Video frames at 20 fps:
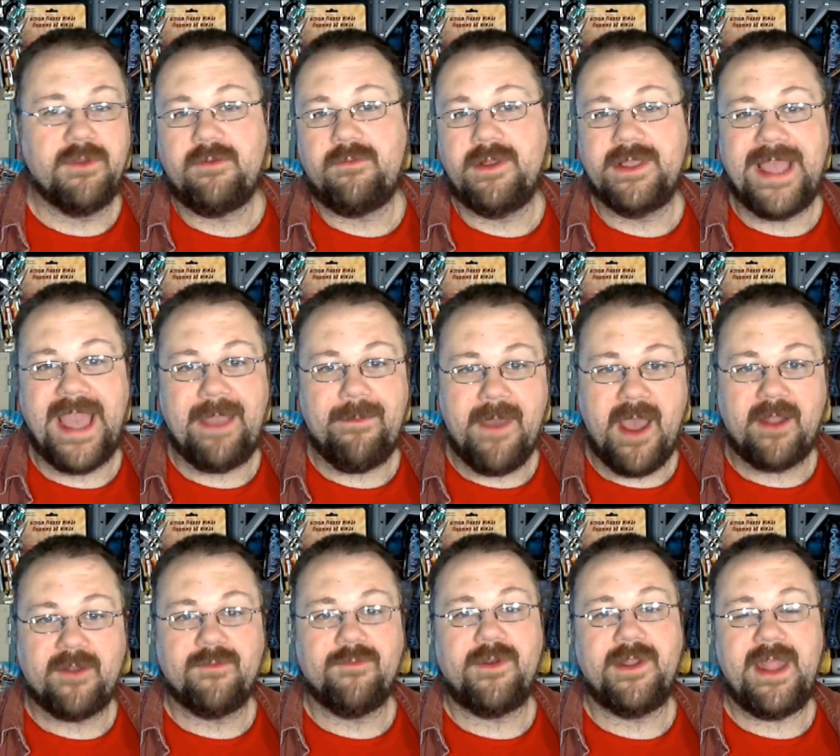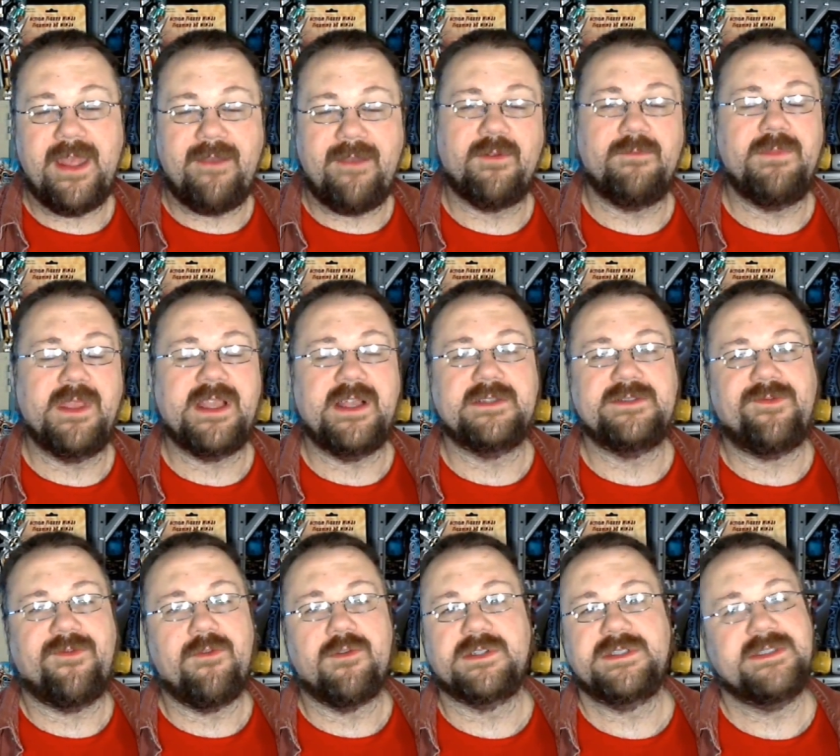real one came out or whatever. And because,
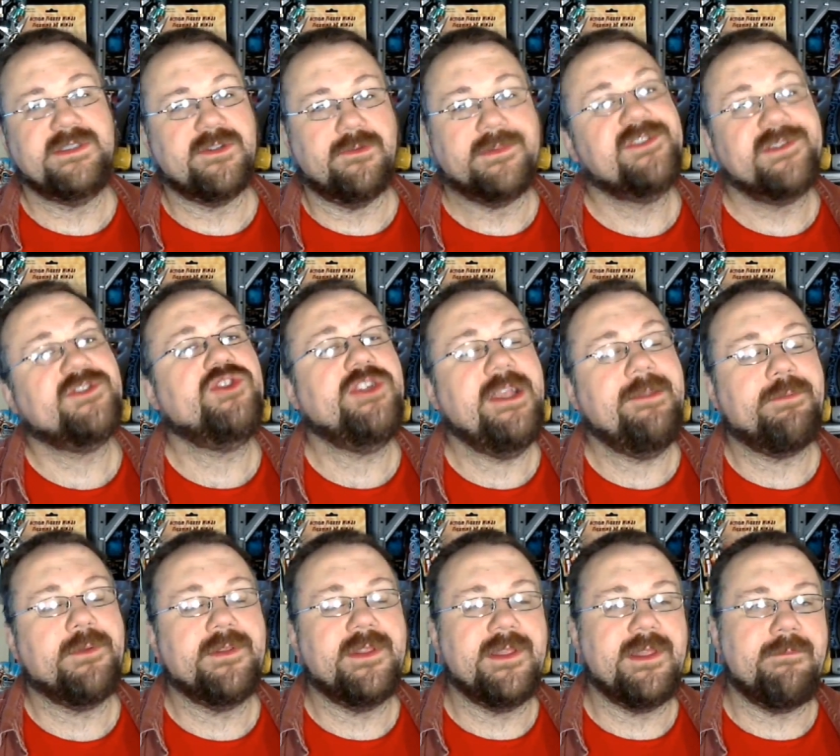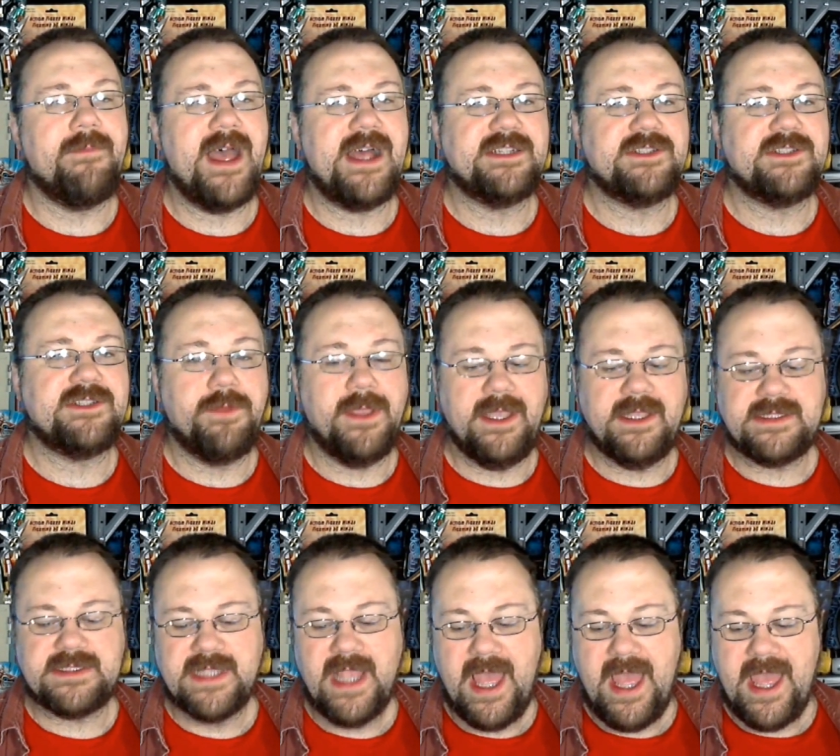of course, it's so much cheaper than the
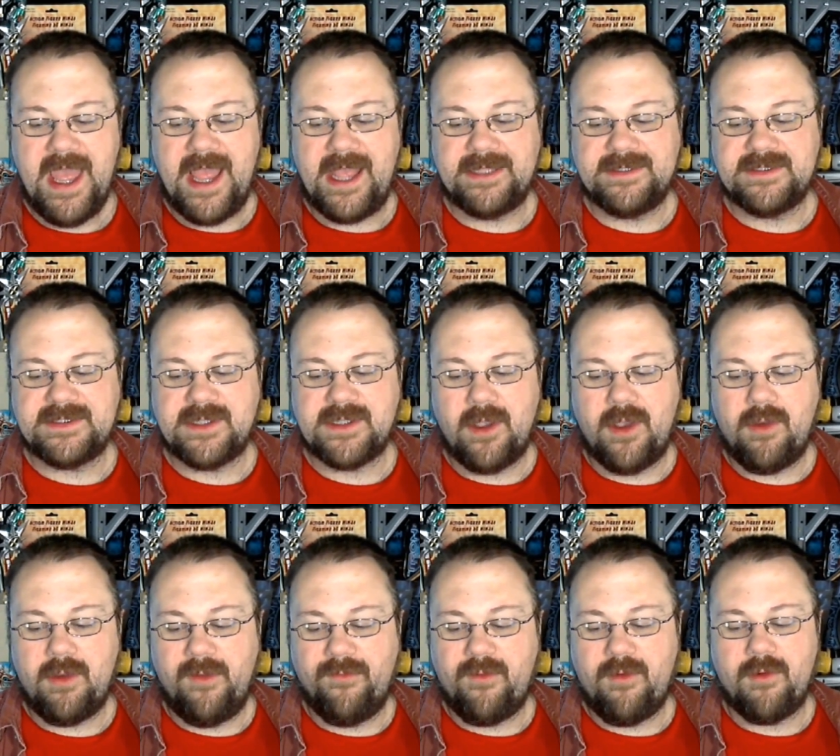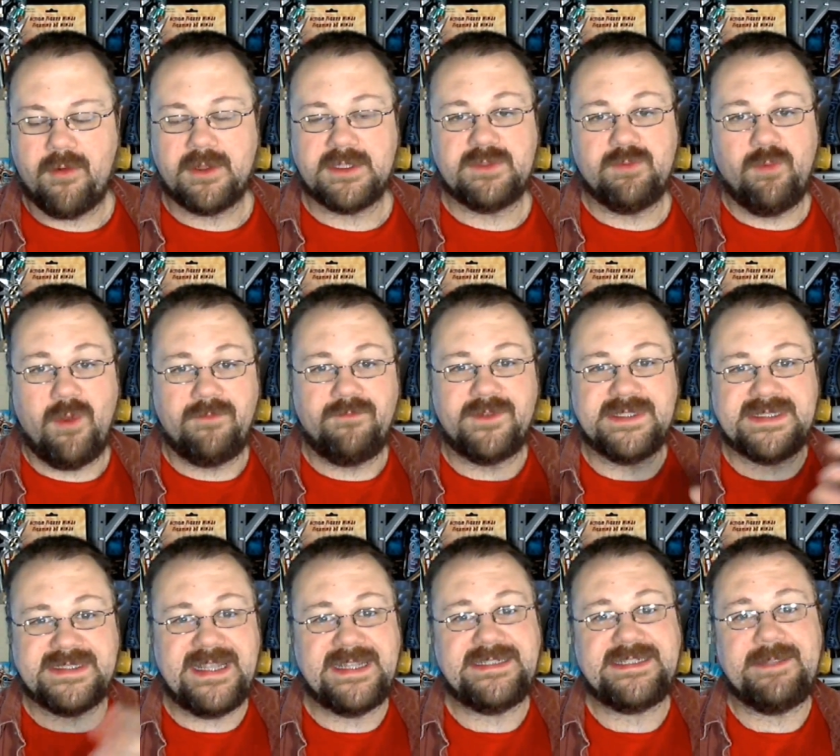Masterpiece, and so of course one
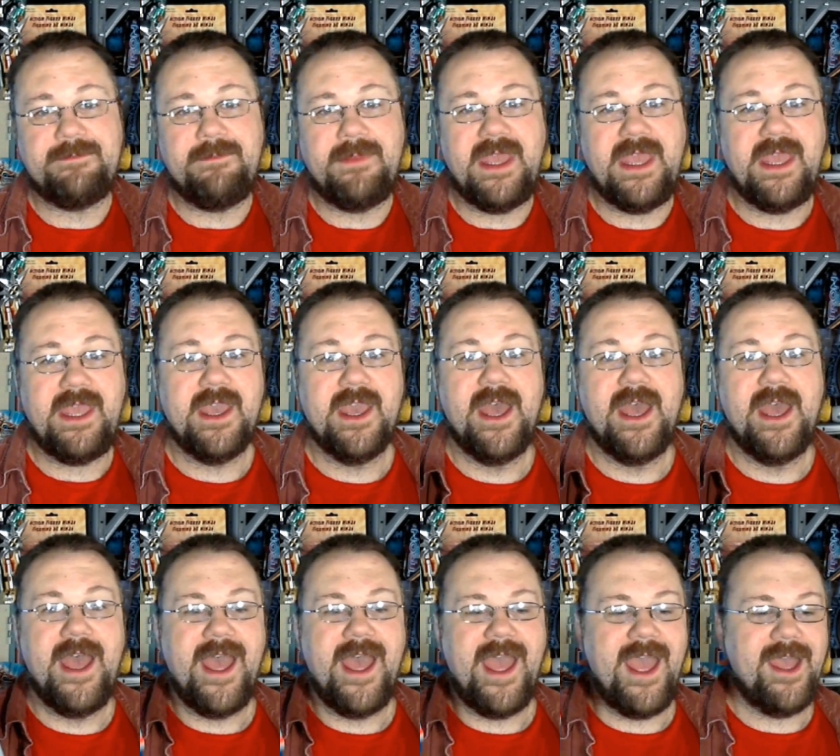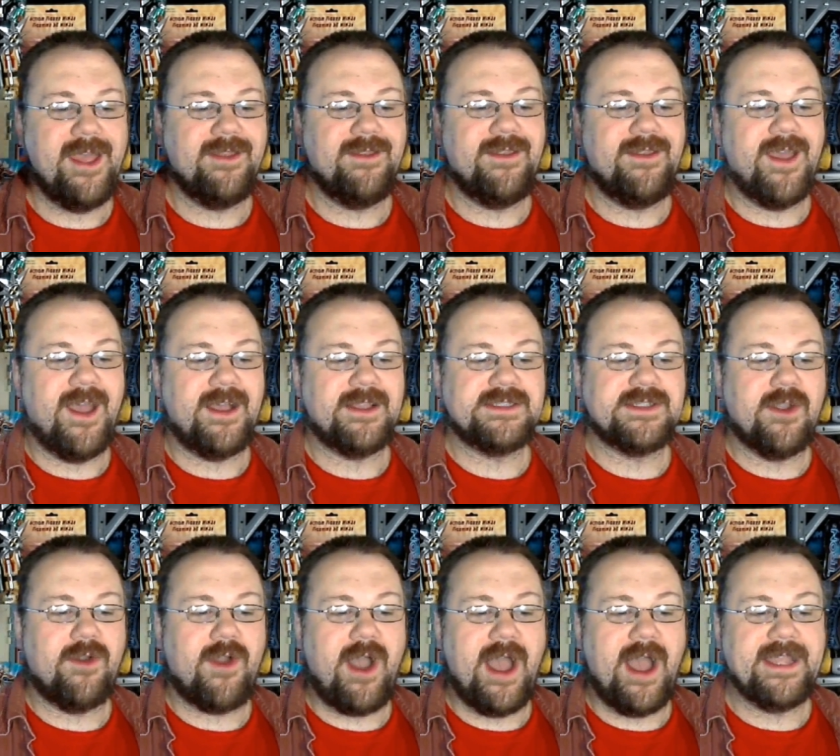was sent to me, and uh,
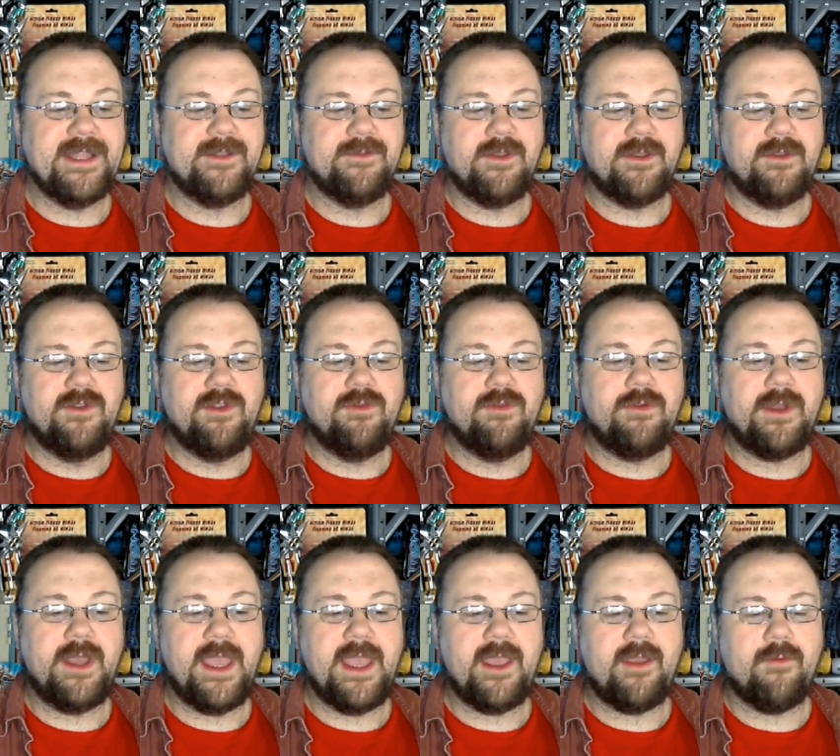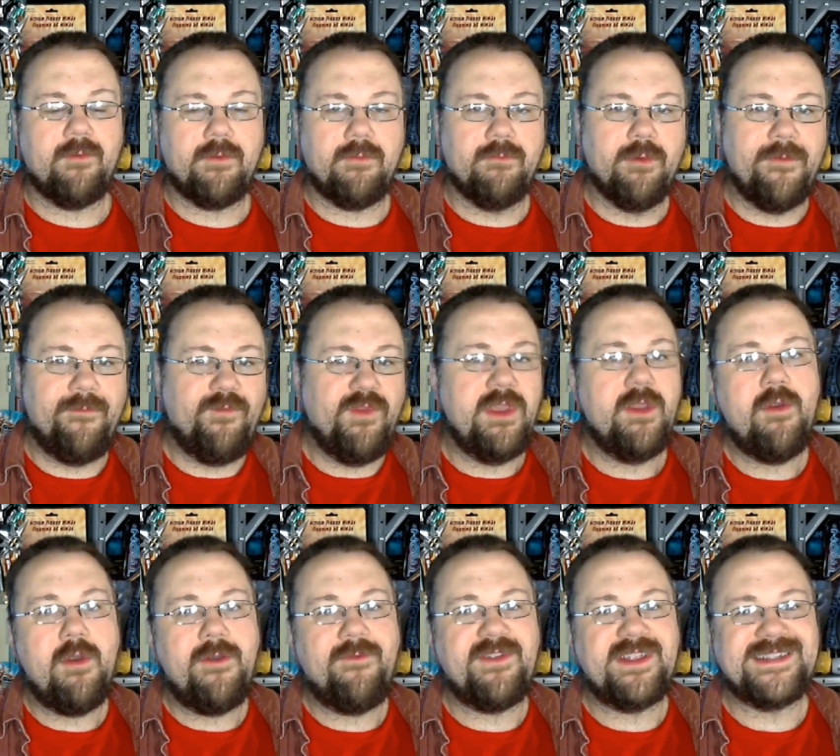so I can do a
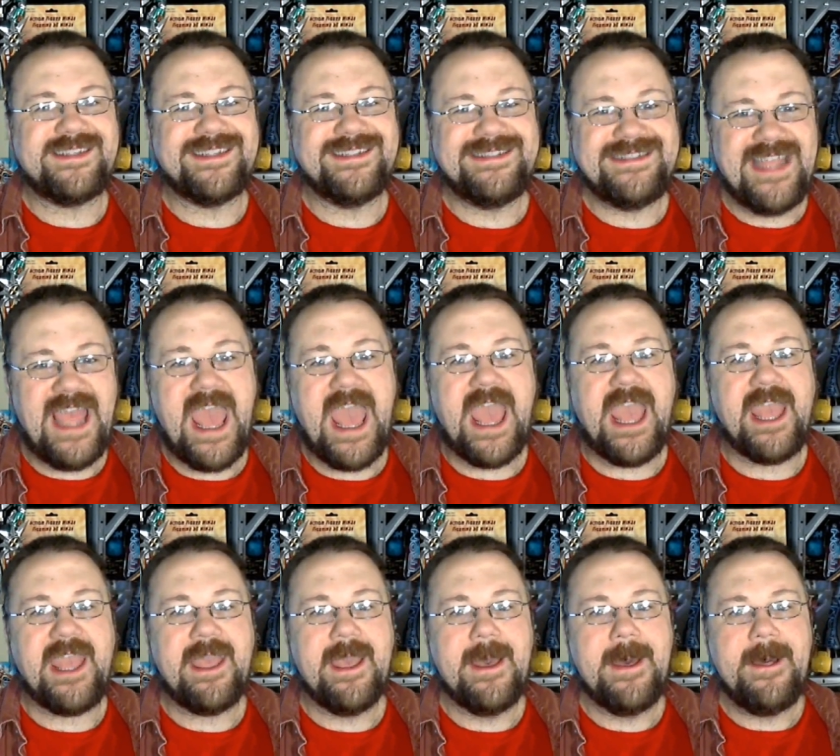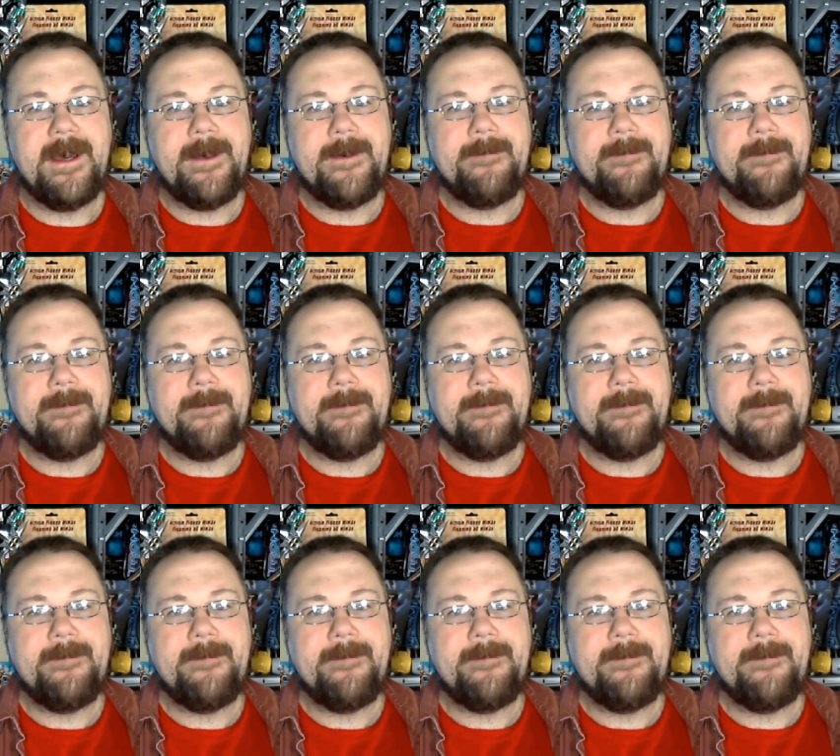review of it today